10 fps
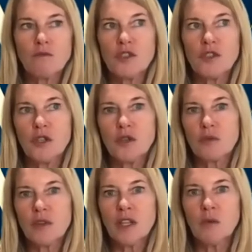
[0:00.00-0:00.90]
do you
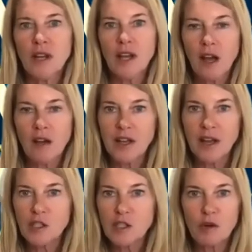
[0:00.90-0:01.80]
really want to have to
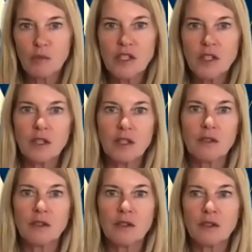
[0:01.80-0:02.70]
ask
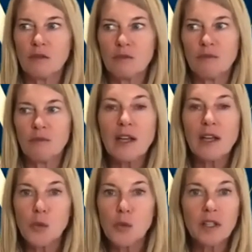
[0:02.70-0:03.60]
permission to buy a
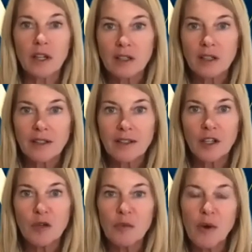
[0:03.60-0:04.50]
sweater? You
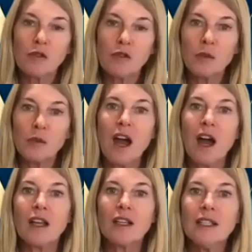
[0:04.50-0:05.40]
know, probably
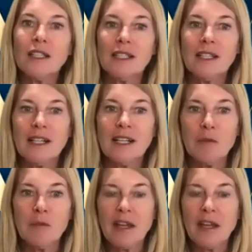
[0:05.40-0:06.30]
not.
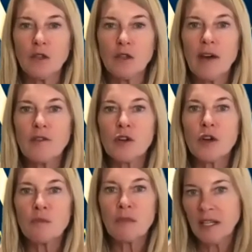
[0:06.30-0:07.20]
And if you have your
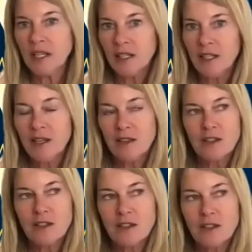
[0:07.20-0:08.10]
own money,
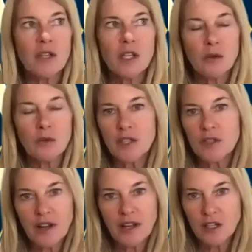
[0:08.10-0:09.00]
there's also, you know, in
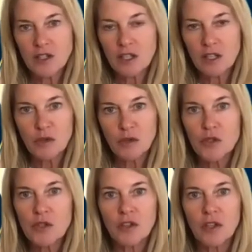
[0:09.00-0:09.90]
these financially
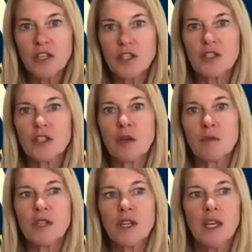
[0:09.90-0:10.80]
abusive
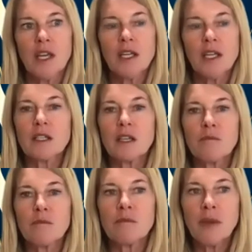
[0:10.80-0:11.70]
relationships, it's
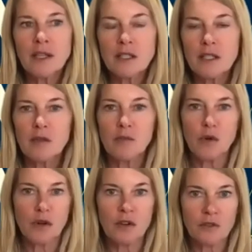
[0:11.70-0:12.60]
immensely
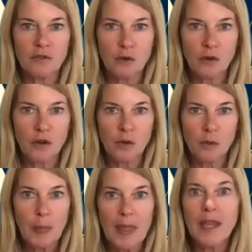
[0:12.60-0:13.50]
important
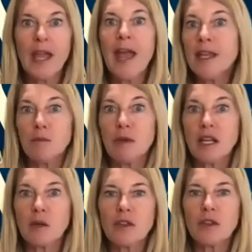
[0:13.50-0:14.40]
for
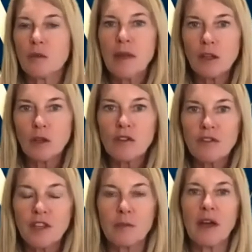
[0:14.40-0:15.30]
anybody, whether you're male or
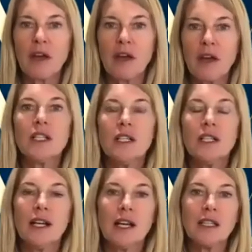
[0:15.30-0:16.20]
female,
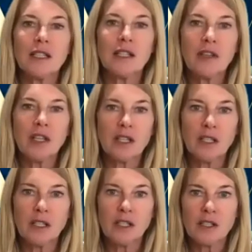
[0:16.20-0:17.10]
living
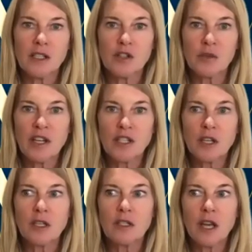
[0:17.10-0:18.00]
in a
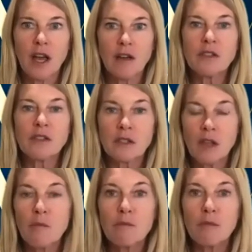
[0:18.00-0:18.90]
situation, to have
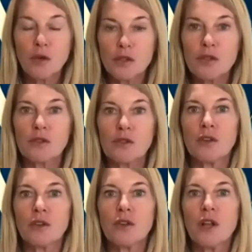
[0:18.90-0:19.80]
some
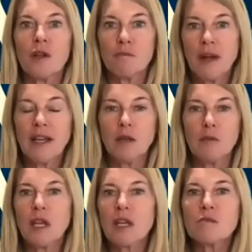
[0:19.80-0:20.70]
personal money,
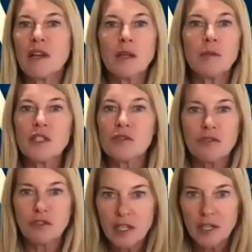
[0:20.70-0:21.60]
because money means
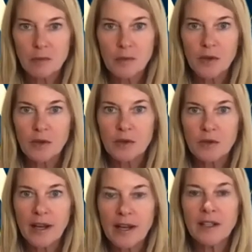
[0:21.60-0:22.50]
freedom.
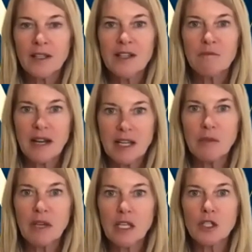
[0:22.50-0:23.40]
Right? Money
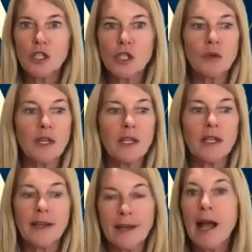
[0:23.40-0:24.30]
means you can
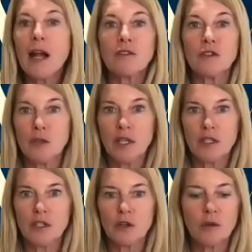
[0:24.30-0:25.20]
get out if you need
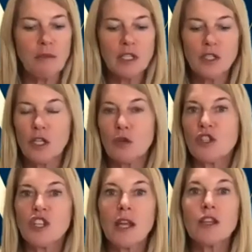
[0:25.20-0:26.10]
to. It means that you can
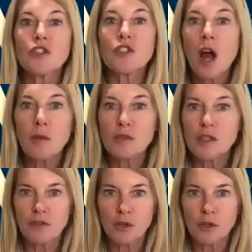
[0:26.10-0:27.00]
change jobs
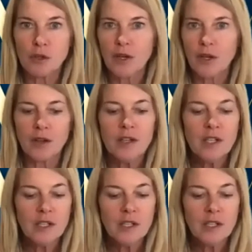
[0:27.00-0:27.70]
if you're in a